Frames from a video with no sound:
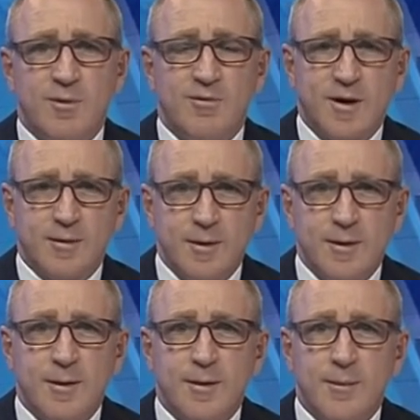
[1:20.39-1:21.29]
The fact
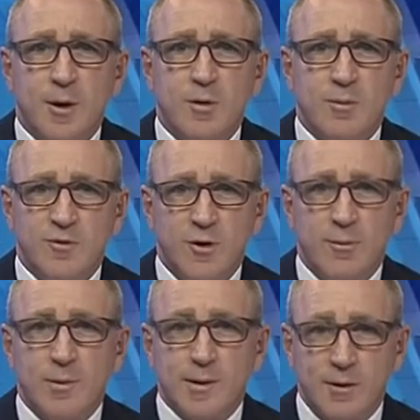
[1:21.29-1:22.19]
is that Malcolm
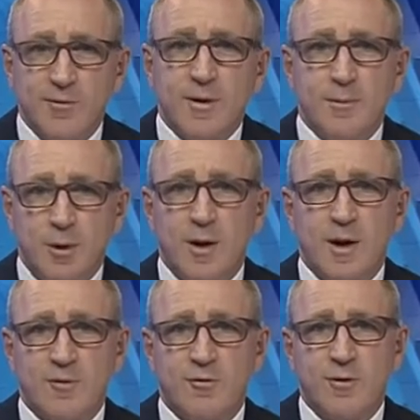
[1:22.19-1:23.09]
Turnbull's often in my
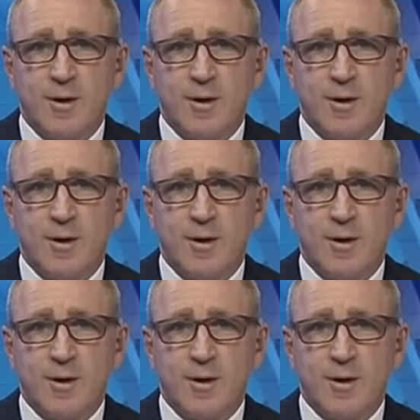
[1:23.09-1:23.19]
electorate.